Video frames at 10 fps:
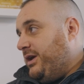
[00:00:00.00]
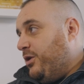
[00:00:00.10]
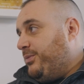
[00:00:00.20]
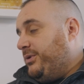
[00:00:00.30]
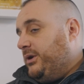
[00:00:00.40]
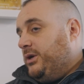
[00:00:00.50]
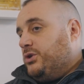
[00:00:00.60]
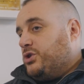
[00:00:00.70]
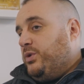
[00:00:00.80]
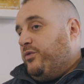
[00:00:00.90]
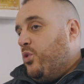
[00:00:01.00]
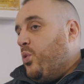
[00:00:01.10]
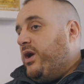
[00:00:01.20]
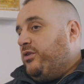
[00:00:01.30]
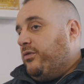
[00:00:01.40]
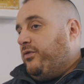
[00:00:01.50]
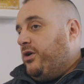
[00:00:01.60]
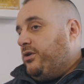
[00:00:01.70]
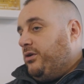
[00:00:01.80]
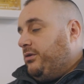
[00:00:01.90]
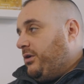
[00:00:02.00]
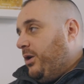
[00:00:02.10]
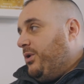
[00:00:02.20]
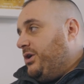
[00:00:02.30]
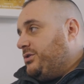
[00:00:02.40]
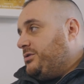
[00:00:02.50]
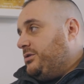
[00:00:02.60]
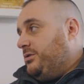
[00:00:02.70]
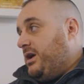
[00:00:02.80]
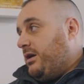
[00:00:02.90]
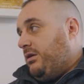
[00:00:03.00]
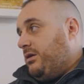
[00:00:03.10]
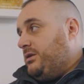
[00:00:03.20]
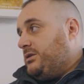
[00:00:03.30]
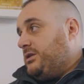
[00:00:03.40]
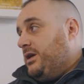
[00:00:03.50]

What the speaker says: help. So we've always referred CoArch to our clients.